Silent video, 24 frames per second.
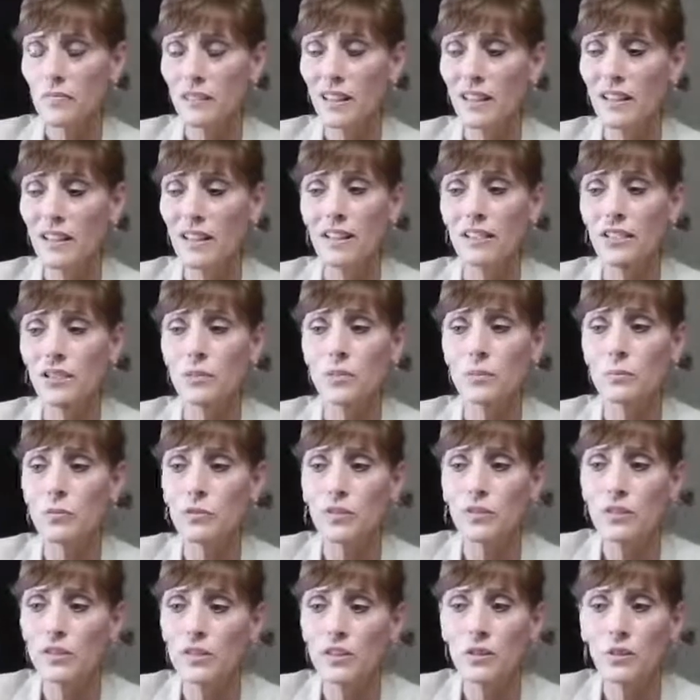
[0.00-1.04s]
And then you're
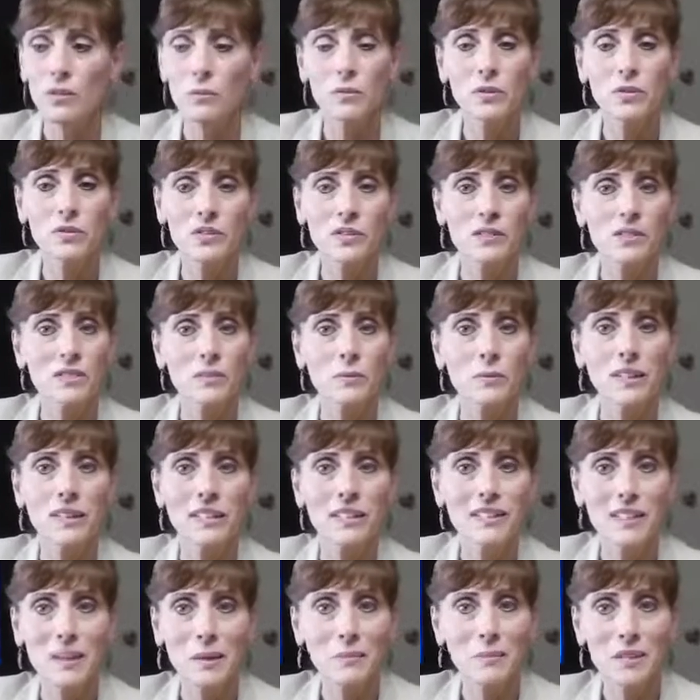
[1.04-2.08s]
improving your immune system at
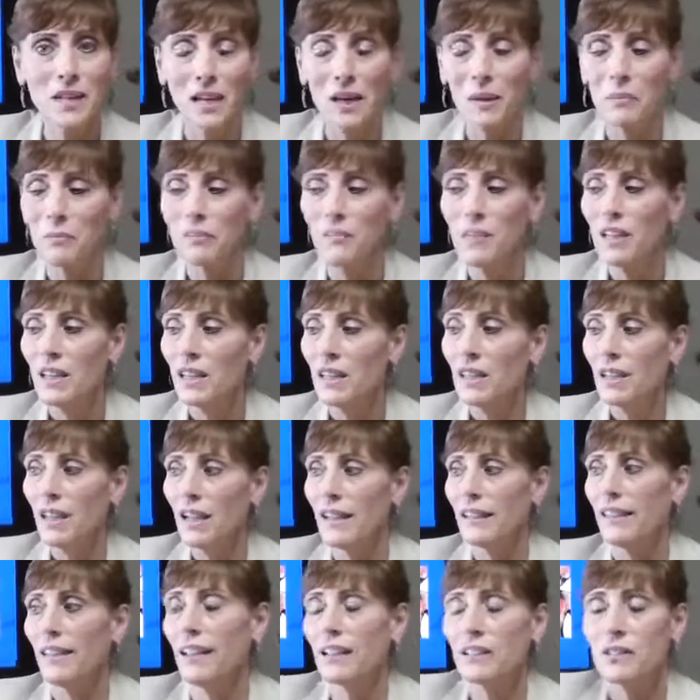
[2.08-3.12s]
the same time.
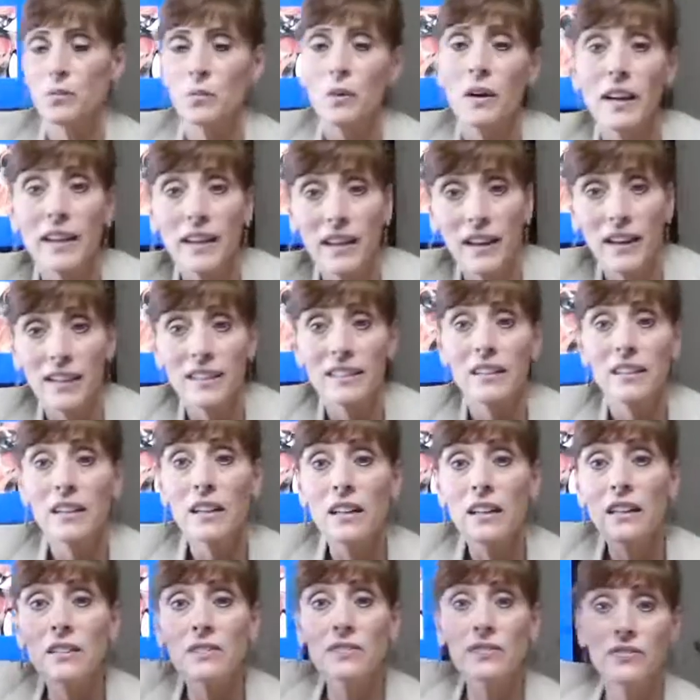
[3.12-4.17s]
And that's why I
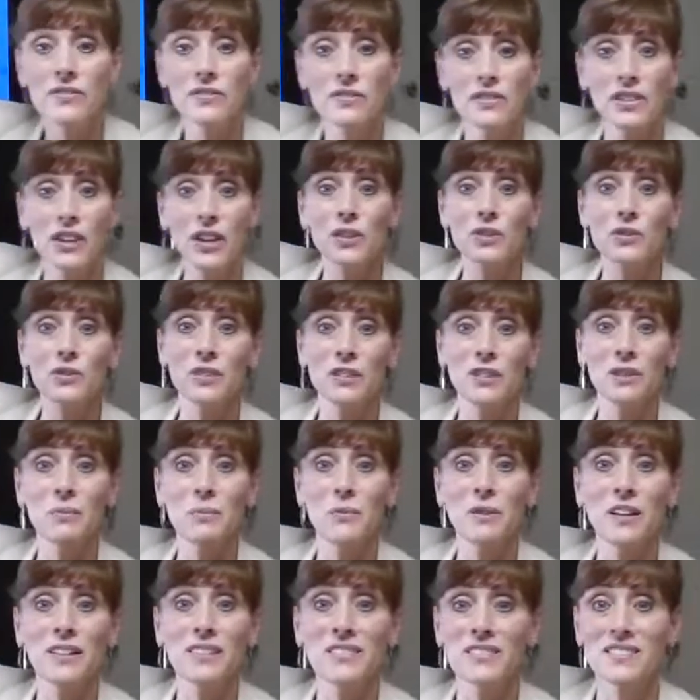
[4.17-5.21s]
love UltraClear
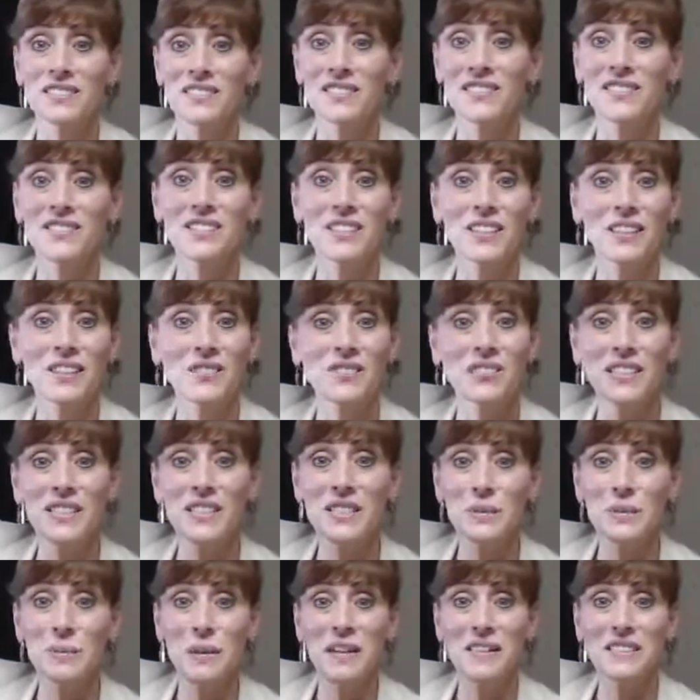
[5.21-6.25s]
Plus. This stuff
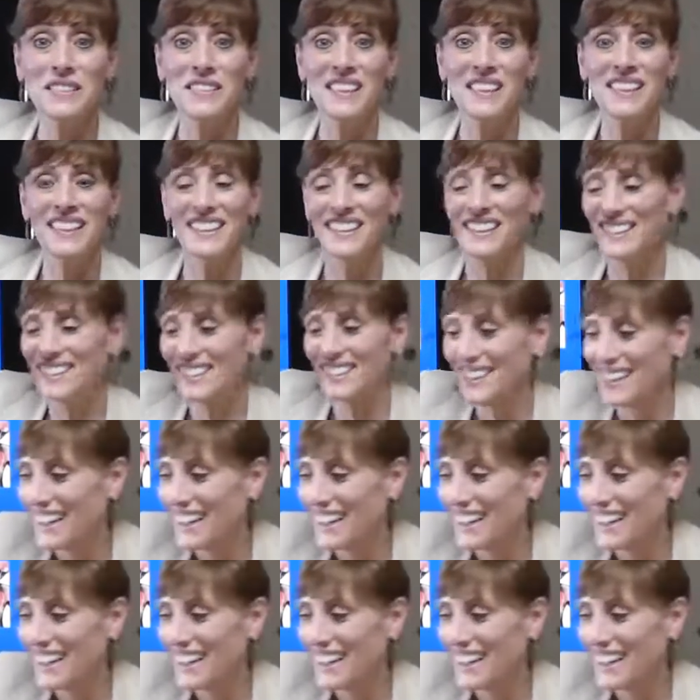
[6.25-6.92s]
is amazing.